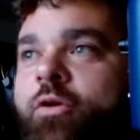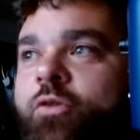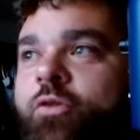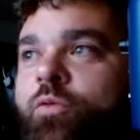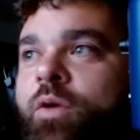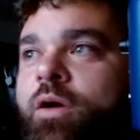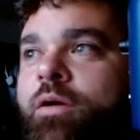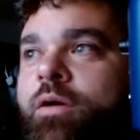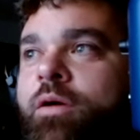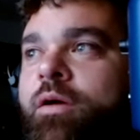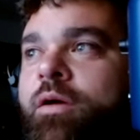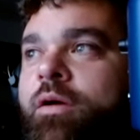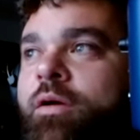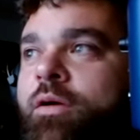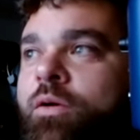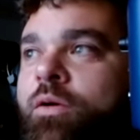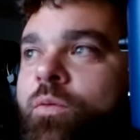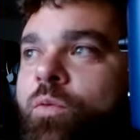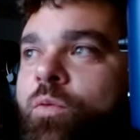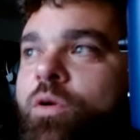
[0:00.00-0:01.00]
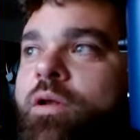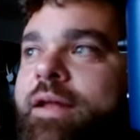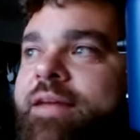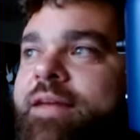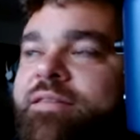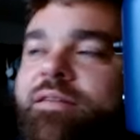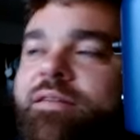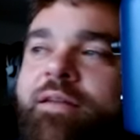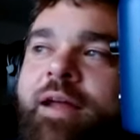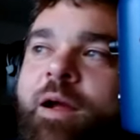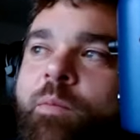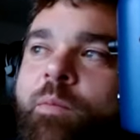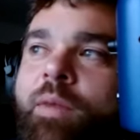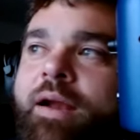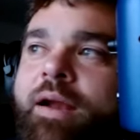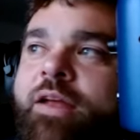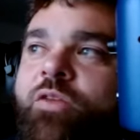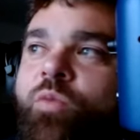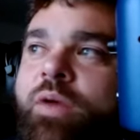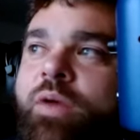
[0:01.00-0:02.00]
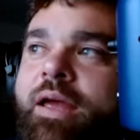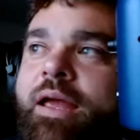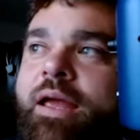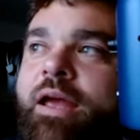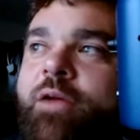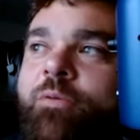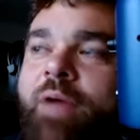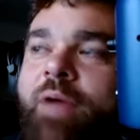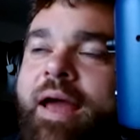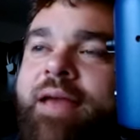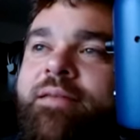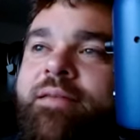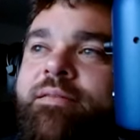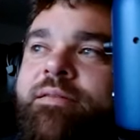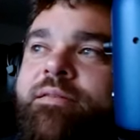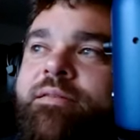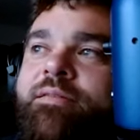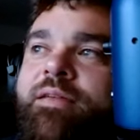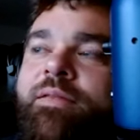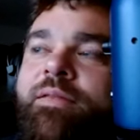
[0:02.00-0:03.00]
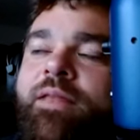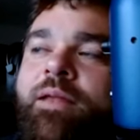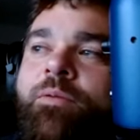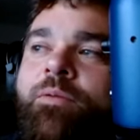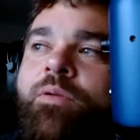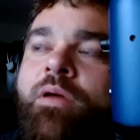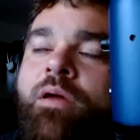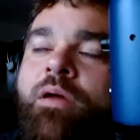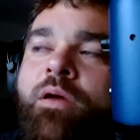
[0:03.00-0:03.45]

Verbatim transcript: We're listening to everybody's weekend races, and then